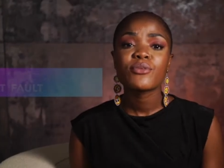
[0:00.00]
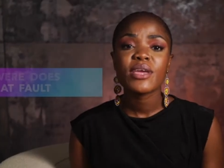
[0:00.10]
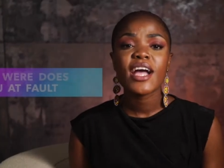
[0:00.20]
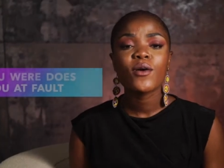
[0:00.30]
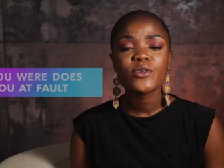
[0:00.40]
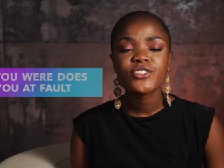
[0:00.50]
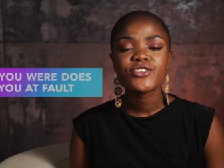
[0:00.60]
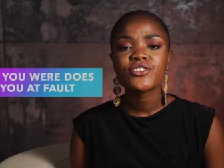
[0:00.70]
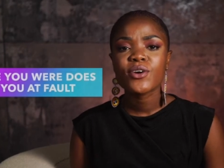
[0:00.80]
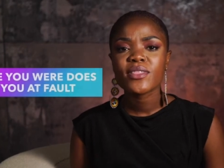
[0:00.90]
three i want you
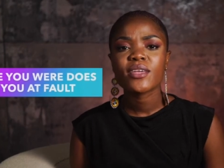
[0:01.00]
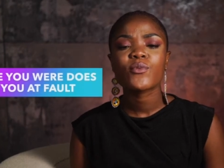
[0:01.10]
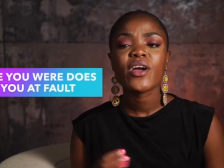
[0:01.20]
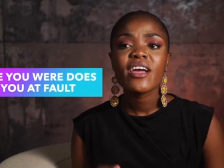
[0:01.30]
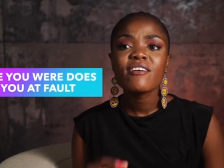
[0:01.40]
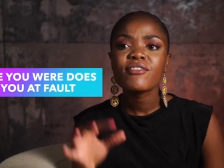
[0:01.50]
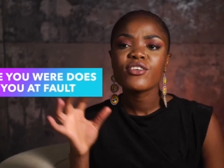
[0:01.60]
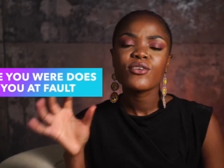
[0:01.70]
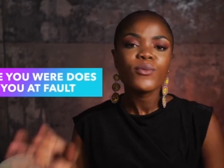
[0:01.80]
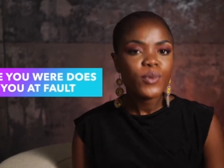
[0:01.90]
to know that wherever
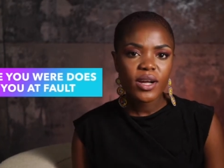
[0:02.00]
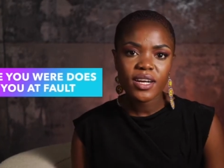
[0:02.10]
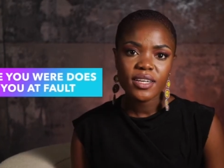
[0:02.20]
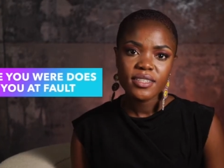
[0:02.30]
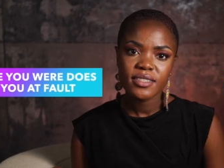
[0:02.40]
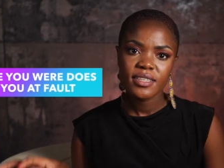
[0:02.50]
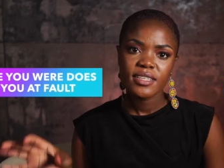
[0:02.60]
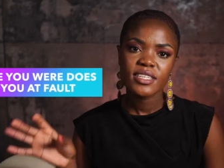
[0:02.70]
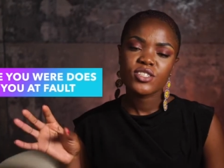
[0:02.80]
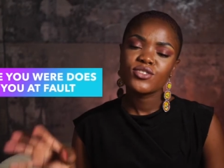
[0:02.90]
you were
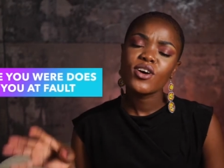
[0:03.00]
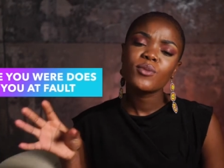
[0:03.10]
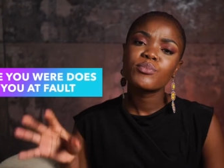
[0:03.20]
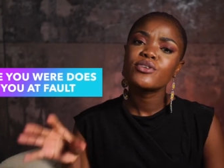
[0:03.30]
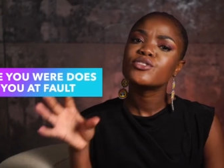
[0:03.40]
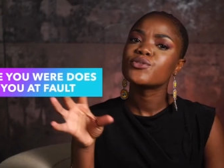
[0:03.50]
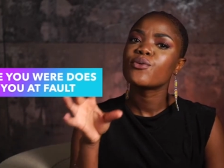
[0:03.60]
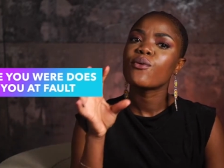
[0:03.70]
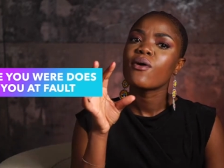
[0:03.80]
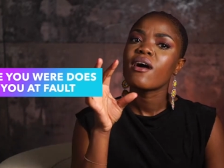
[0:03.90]
does not put
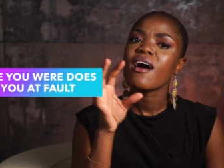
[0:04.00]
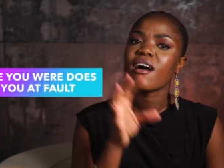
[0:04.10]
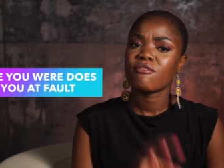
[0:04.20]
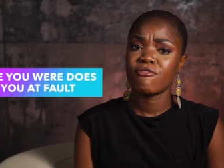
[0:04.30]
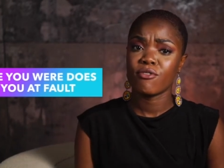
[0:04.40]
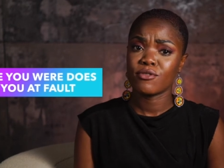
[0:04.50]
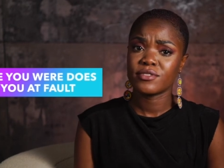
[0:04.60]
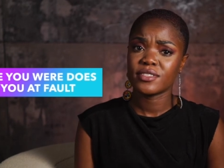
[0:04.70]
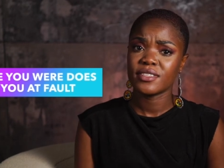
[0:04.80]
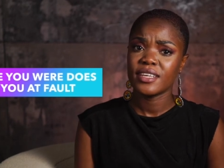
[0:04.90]
you at
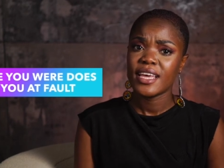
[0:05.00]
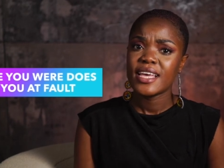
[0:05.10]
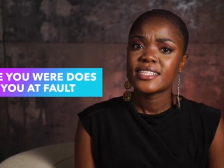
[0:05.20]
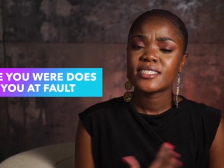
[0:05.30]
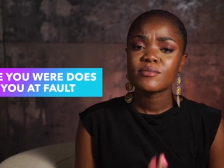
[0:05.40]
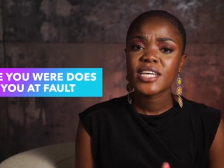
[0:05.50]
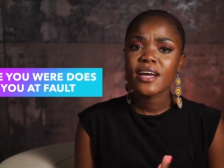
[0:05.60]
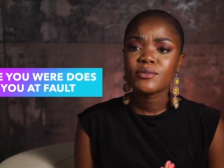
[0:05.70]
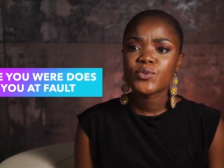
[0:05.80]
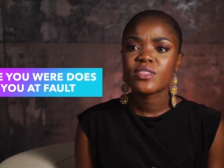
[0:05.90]
fault
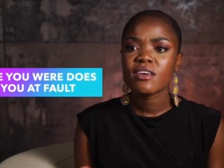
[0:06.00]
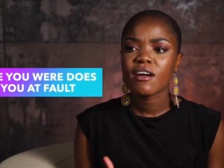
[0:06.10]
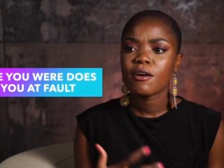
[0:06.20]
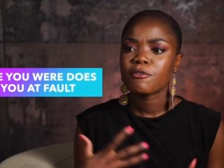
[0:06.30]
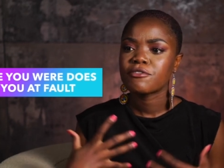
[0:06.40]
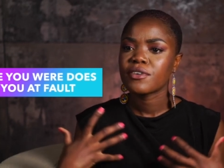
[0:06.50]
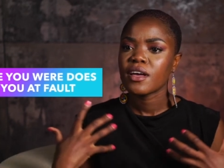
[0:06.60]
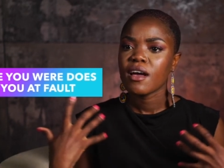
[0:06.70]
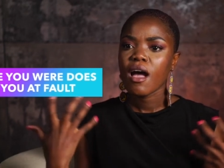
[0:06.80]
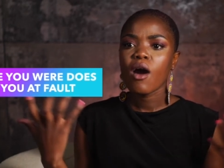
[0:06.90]
sometimes we think of
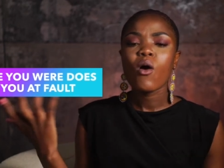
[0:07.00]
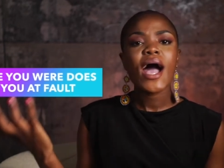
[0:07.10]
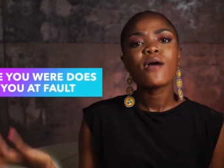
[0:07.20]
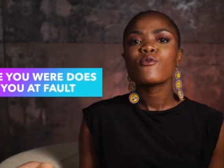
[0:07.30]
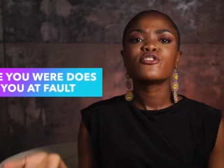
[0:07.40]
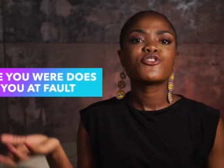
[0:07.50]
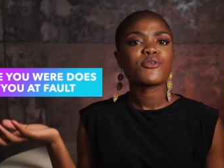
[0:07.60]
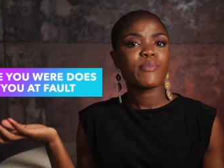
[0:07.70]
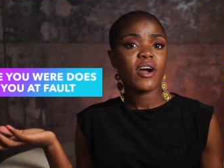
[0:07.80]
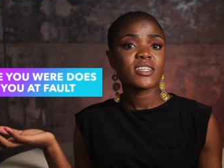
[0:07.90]
oh, I went to the
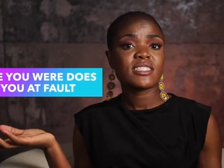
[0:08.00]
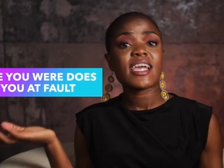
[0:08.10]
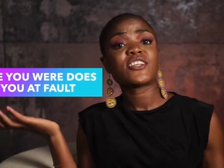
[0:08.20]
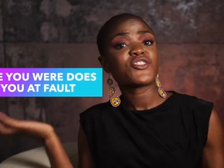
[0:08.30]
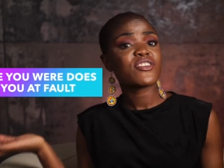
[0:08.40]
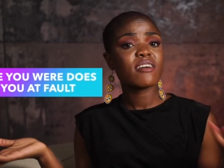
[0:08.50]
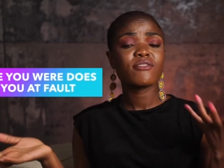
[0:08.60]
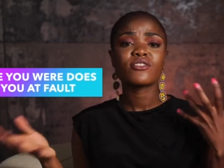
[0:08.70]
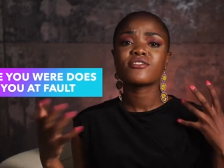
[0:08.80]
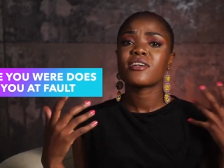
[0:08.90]
party. I shouldn't have
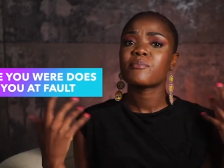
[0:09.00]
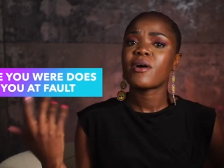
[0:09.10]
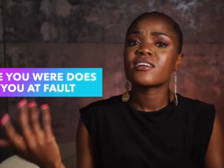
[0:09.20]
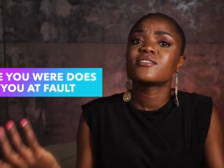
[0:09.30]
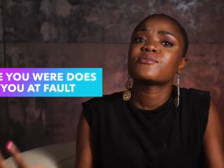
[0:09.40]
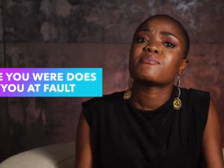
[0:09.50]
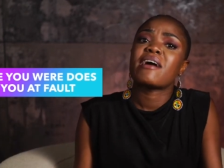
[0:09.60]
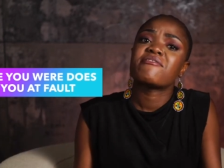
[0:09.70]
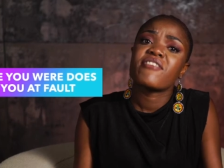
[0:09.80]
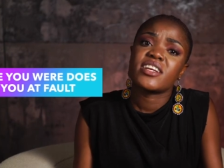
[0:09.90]
gone to that party with my
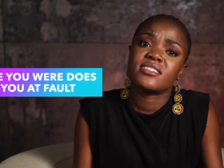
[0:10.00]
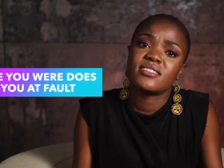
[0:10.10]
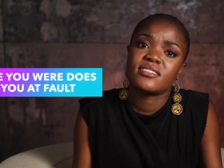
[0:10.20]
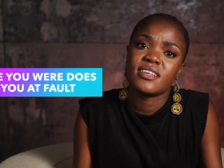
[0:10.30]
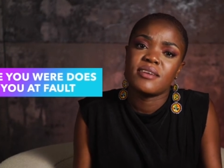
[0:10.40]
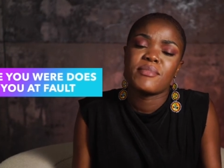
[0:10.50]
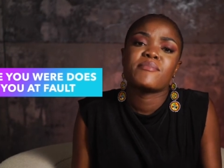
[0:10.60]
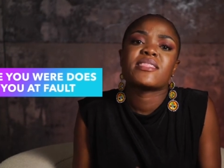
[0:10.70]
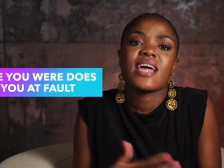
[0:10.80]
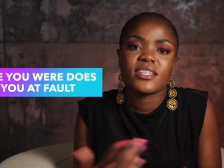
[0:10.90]
friends.
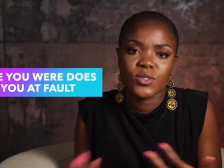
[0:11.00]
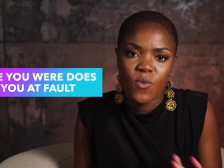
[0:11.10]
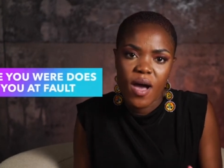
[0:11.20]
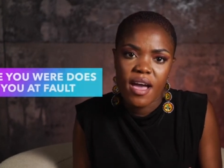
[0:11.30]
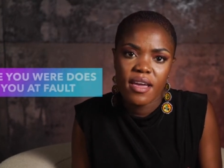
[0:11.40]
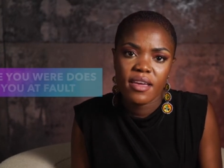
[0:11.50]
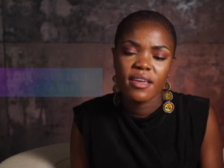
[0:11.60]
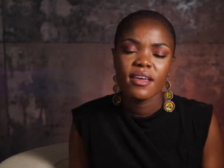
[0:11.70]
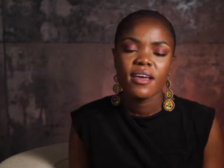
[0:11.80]
Maybe that's why.